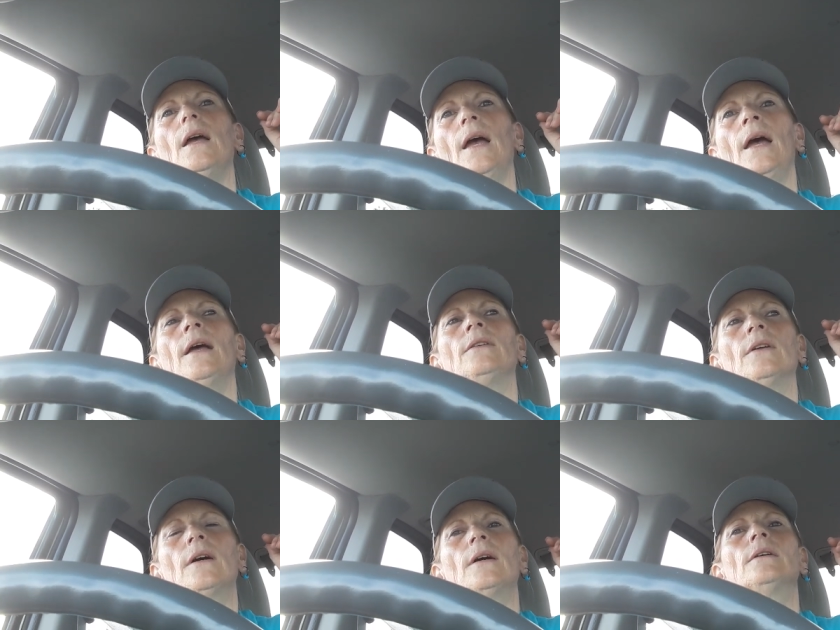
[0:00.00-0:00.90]

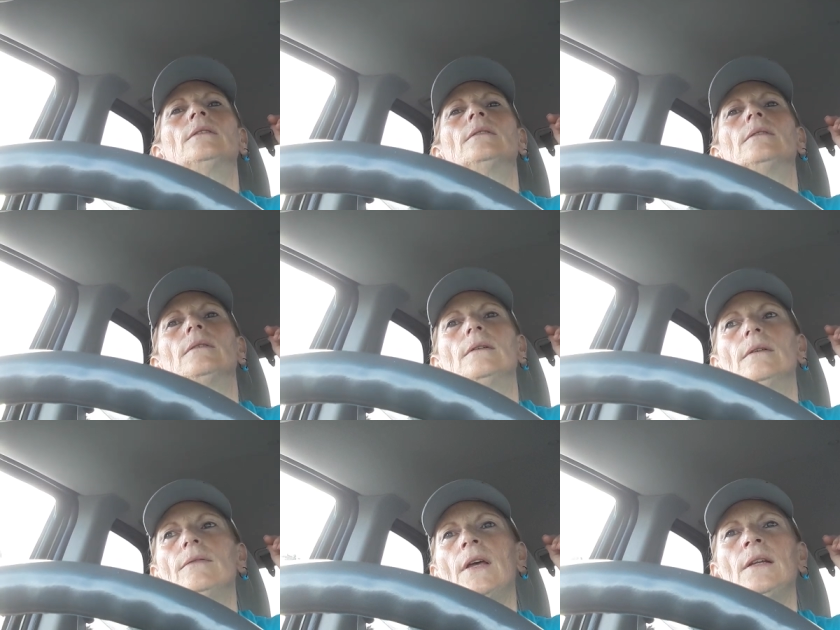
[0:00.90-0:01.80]
and uh,
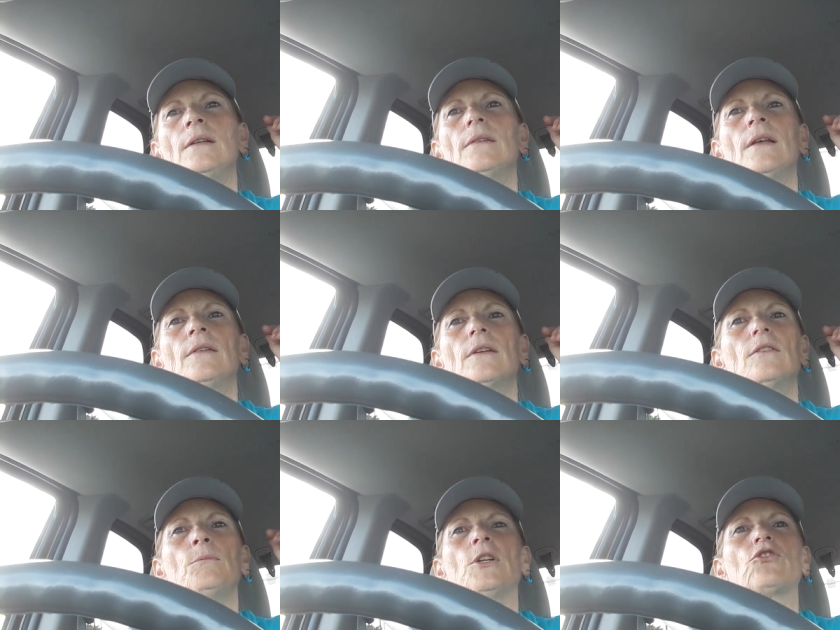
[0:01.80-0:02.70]
then he, then the
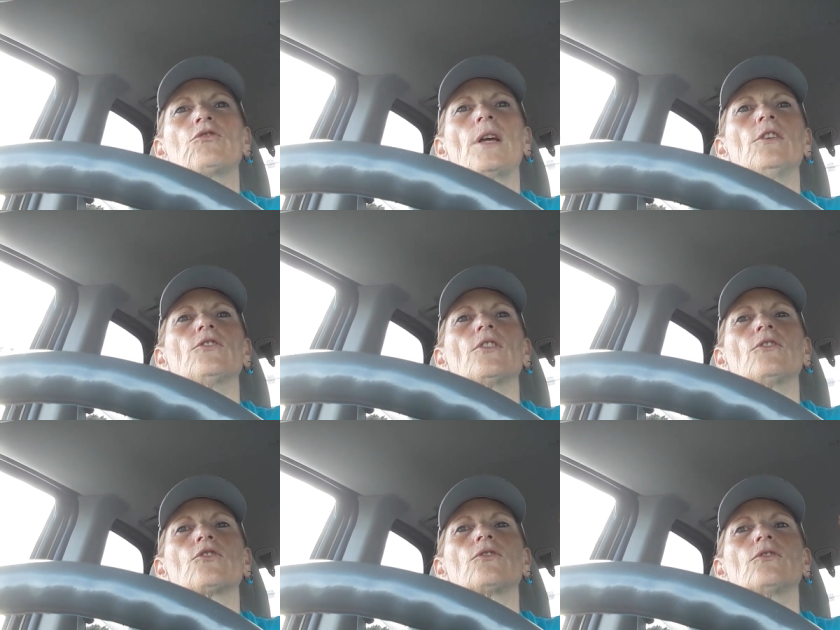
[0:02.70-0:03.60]
administrators
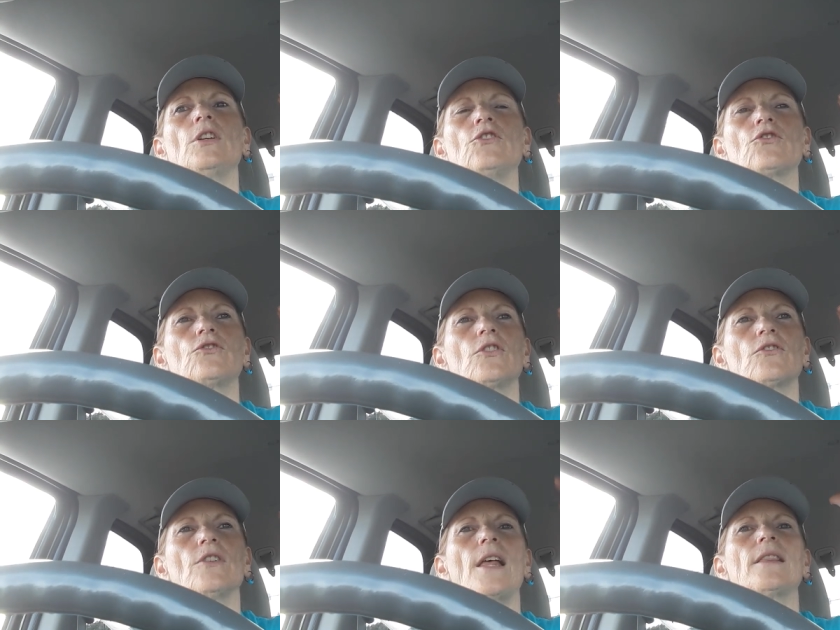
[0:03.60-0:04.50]
and teachers
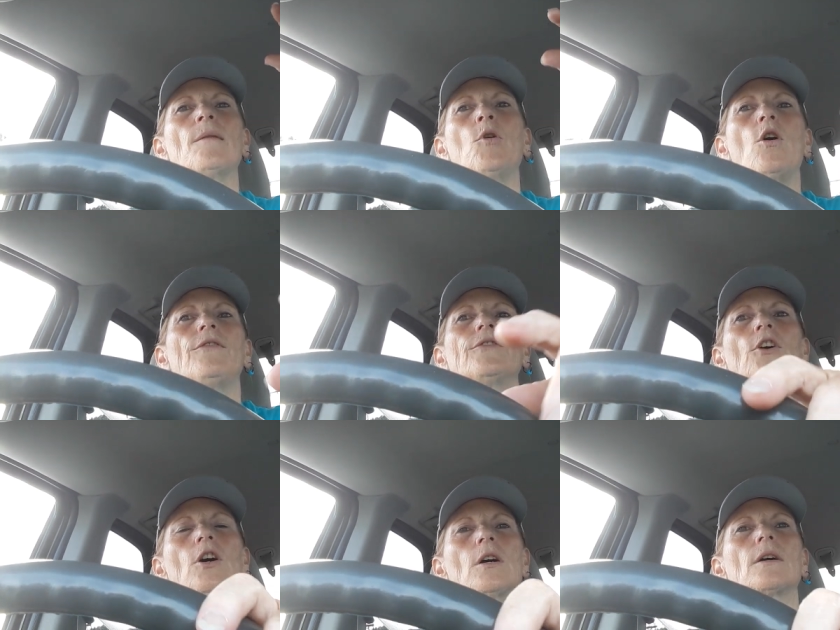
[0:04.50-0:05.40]
just let them off
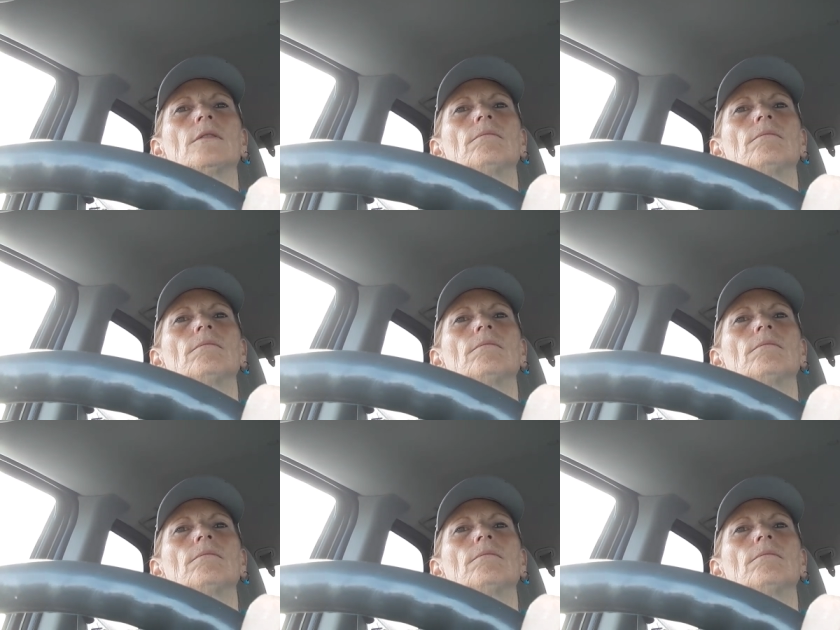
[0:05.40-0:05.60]
the hook.